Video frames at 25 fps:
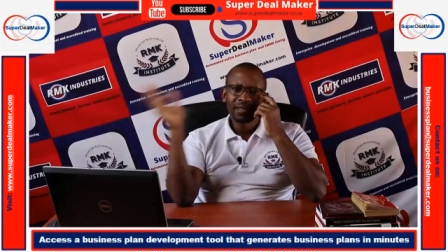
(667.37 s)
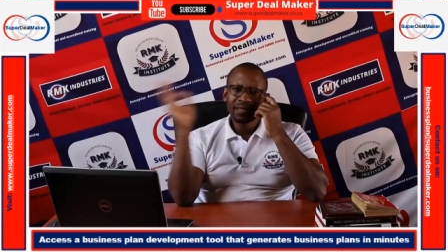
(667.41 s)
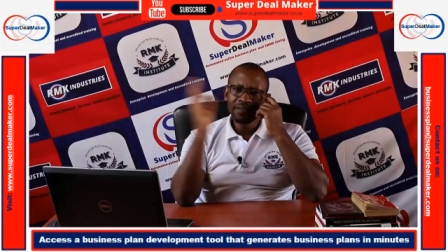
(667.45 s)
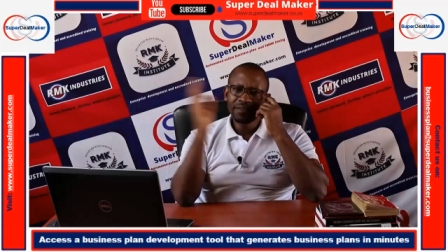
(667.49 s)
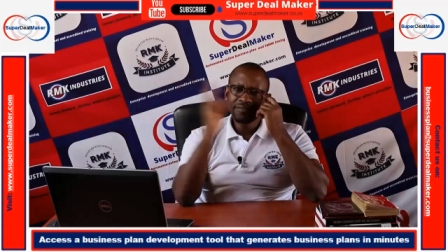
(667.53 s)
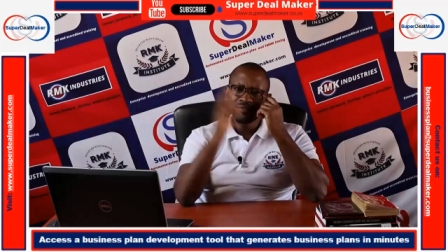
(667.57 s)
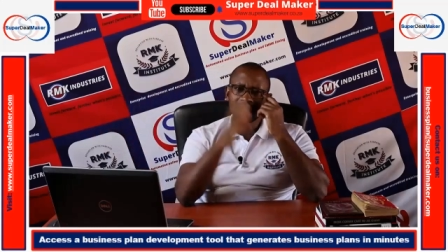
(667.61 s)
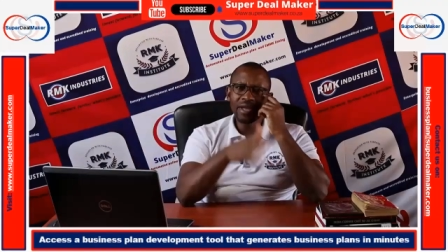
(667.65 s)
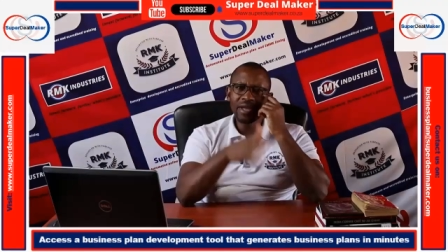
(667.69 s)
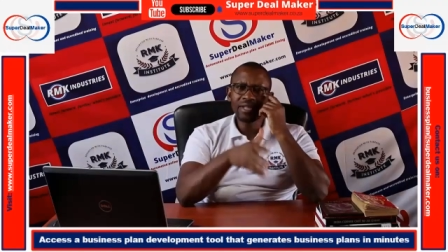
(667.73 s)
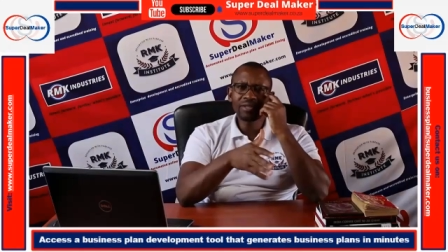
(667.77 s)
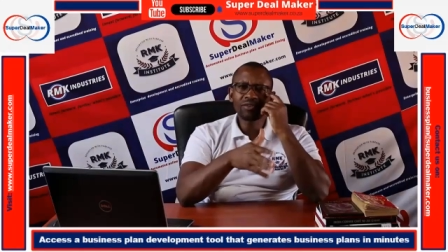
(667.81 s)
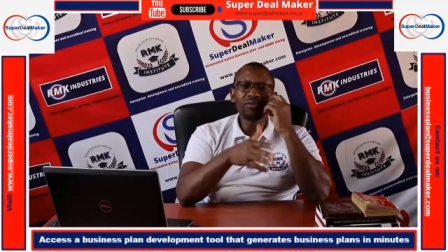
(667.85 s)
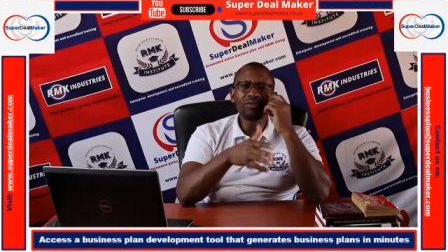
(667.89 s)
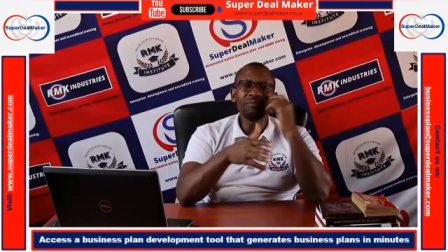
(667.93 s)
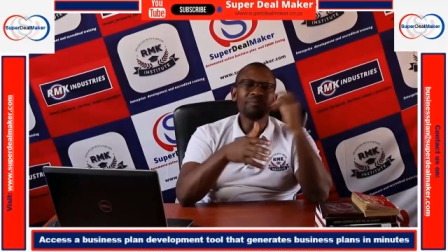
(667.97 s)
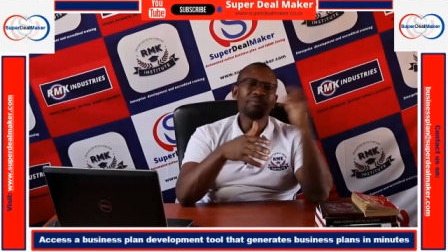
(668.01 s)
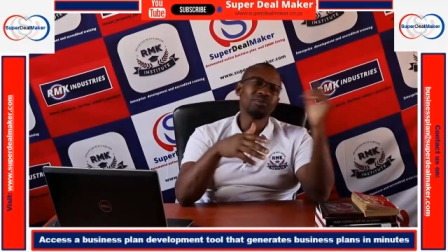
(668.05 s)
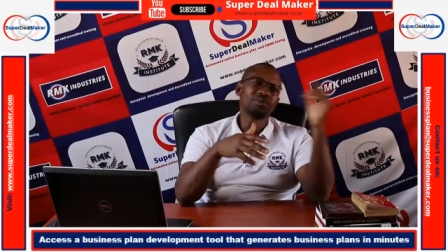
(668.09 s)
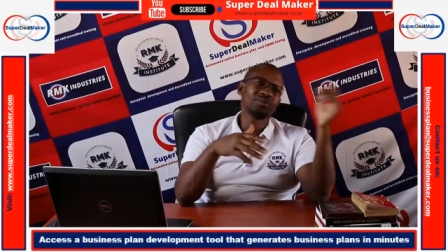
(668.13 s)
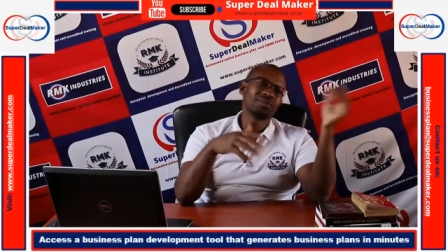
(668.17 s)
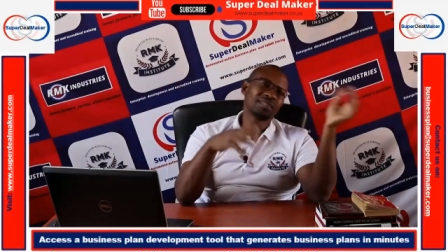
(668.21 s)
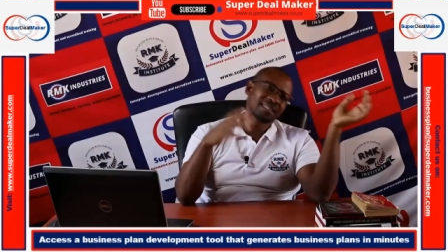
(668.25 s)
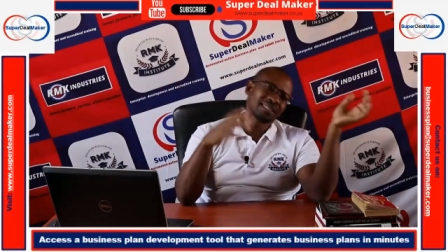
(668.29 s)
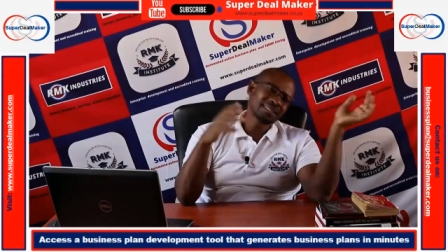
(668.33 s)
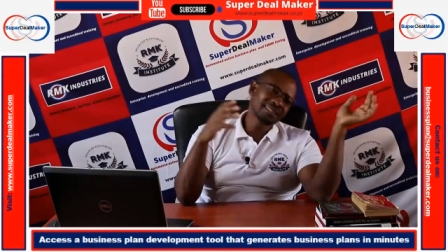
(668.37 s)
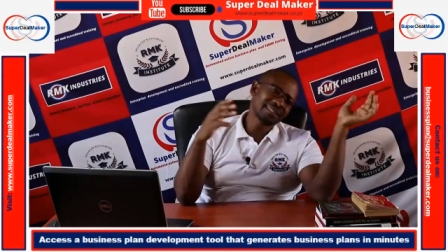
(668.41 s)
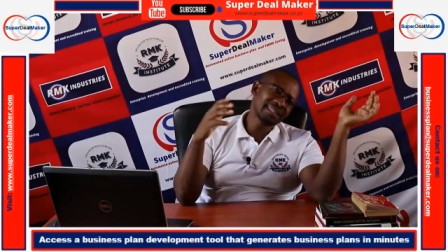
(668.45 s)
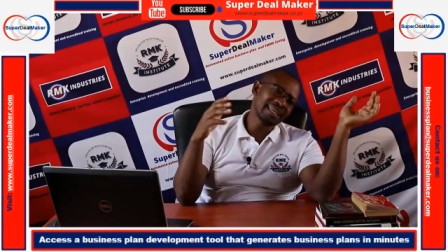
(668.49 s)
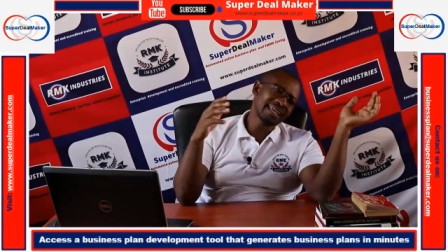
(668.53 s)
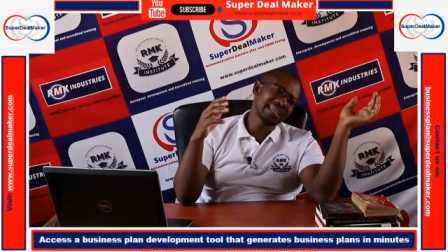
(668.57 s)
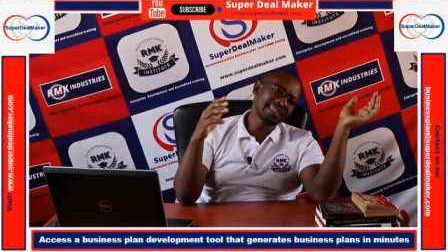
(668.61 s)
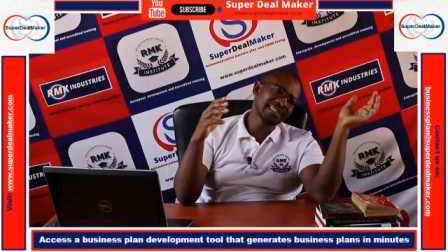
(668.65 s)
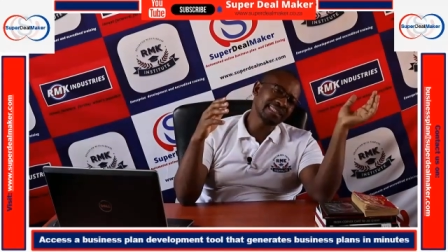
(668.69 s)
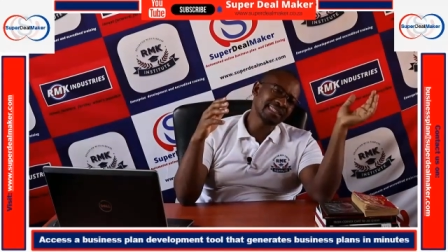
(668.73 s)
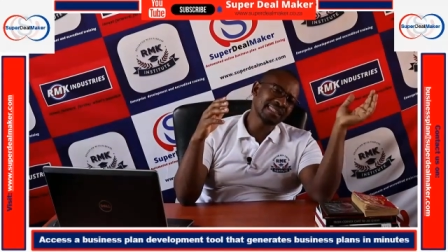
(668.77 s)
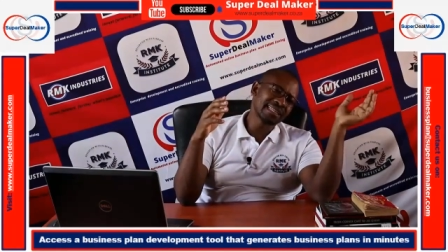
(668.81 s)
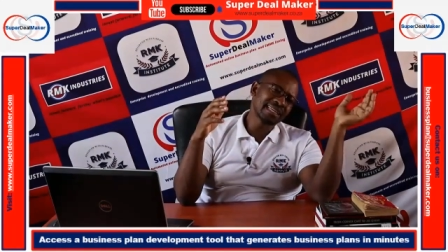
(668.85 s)
If you're in computers,
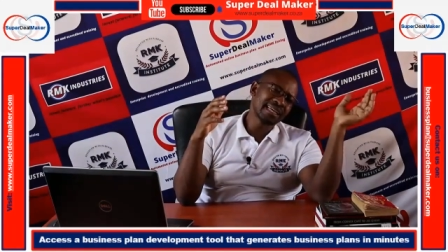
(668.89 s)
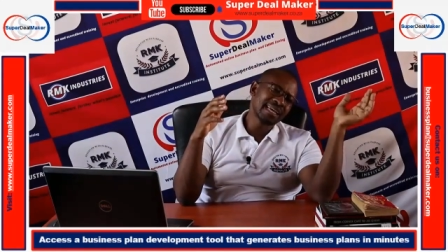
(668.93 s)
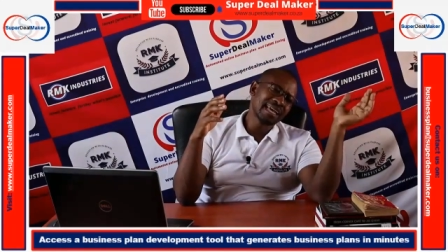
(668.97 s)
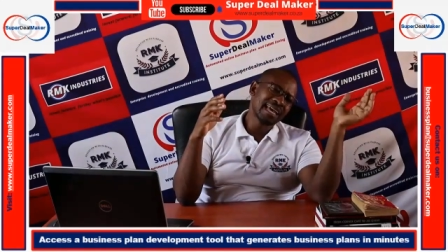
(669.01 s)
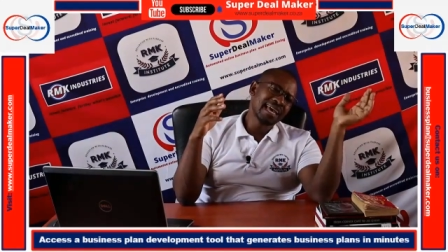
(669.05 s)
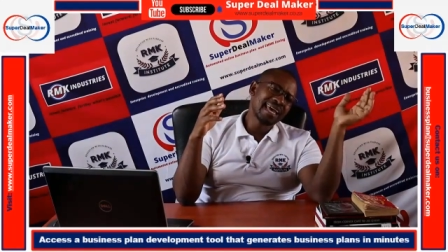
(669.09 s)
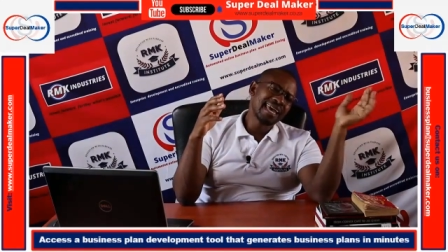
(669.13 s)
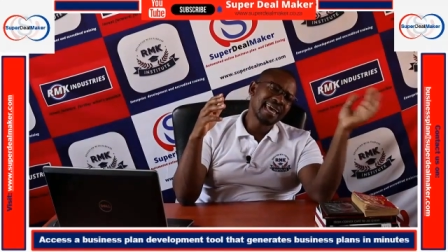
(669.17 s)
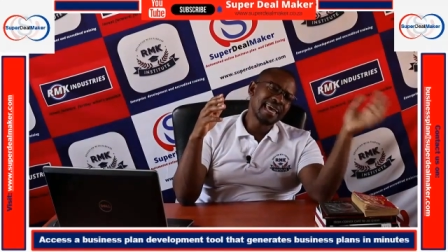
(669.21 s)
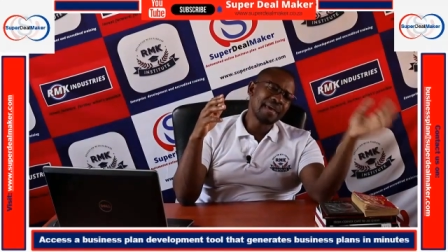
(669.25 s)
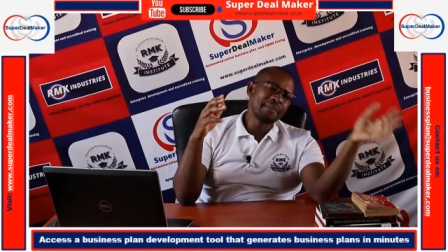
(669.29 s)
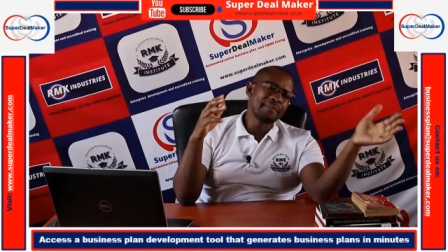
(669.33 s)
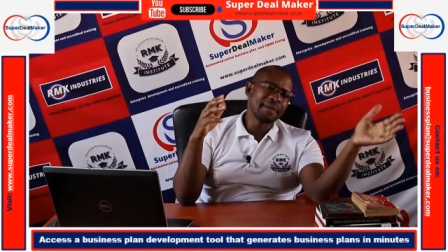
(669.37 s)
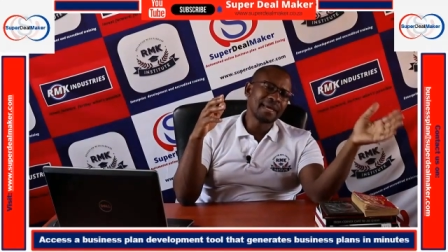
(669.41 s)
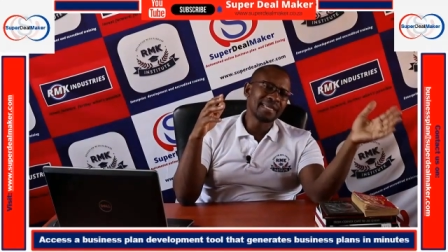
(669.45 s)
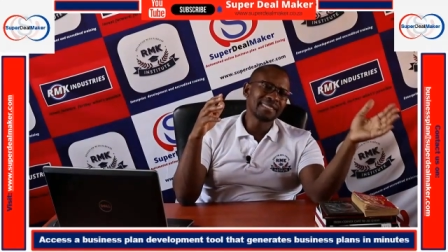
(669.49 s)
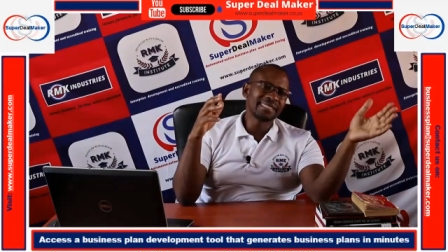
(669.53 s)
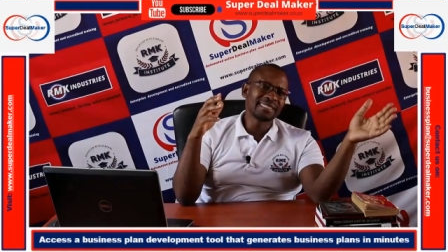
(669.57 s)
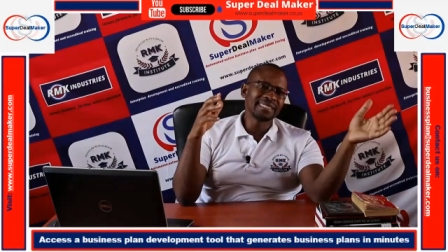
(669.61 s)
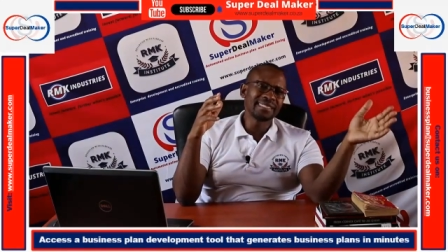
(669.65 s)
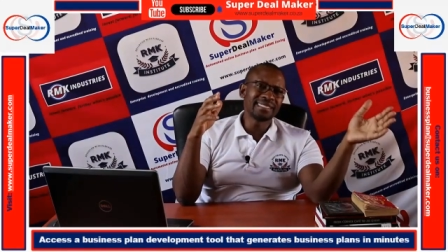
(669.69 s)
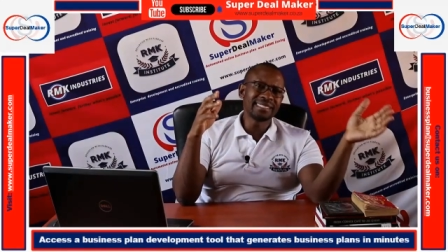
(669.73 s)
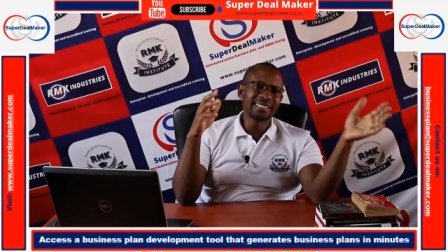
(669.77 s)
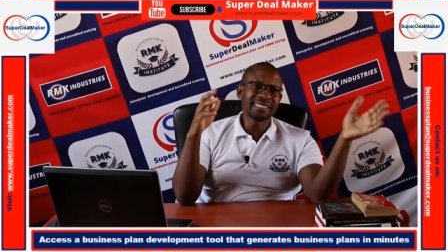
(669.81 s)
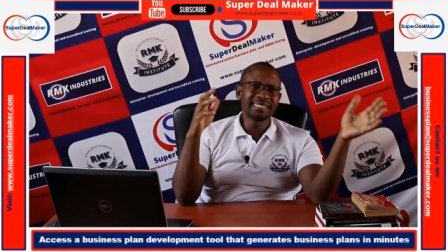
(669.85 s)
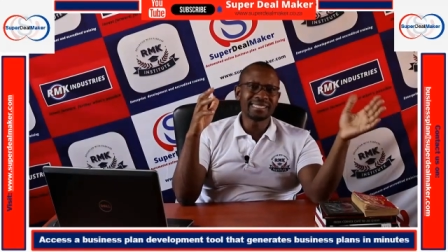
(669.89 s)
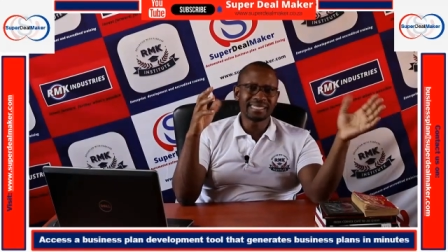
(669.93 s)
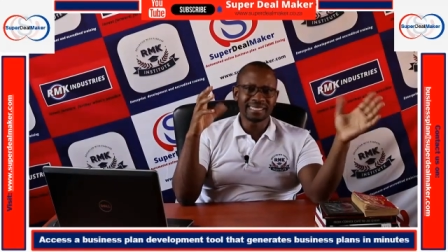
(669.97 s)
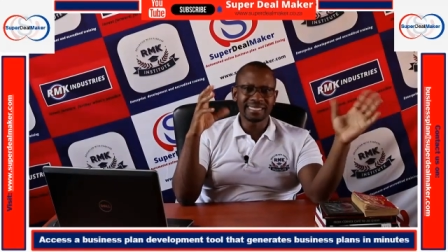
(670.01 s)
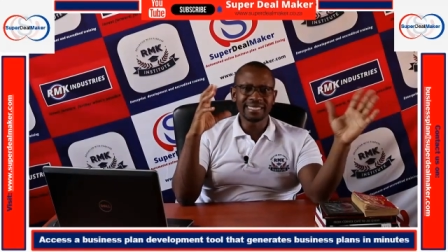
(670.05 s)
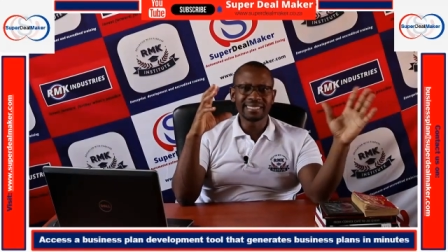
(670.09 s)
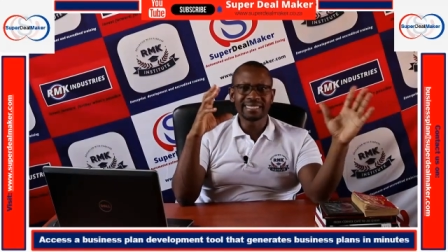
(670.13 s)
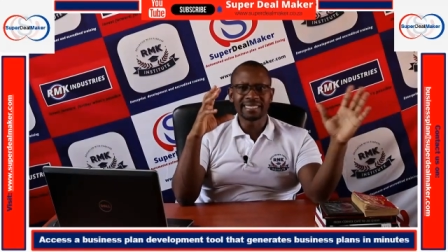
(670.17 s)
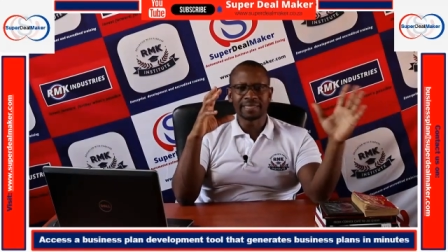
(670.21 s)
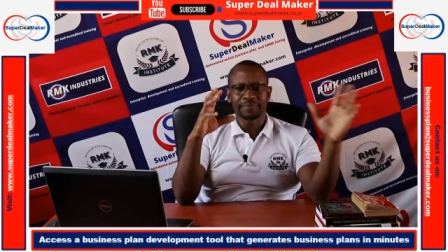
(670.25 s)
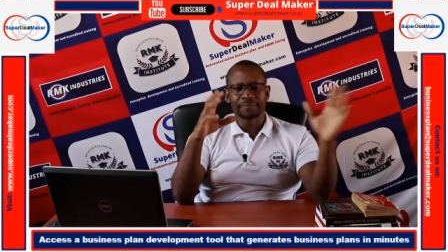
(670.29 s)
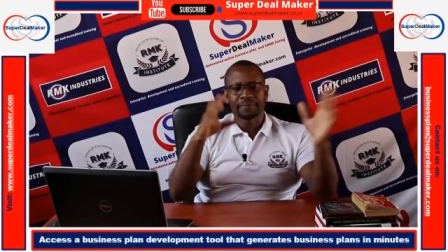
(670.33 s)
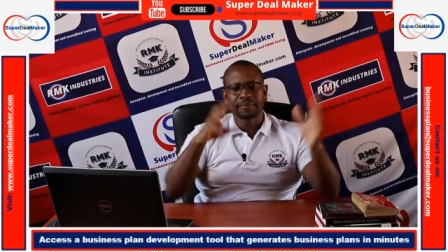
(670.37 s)
there's MICT
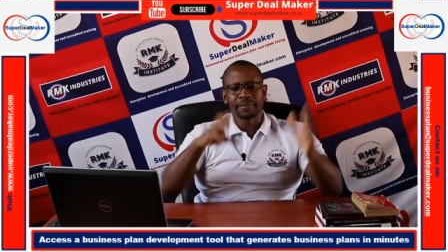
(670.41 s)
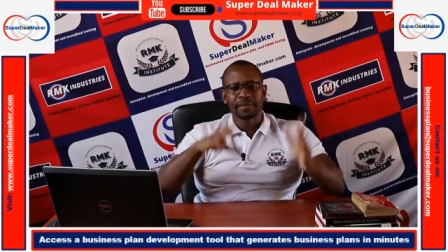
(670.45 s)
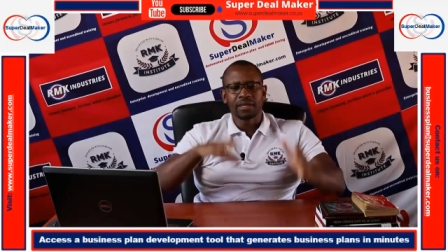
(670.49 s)
SETA.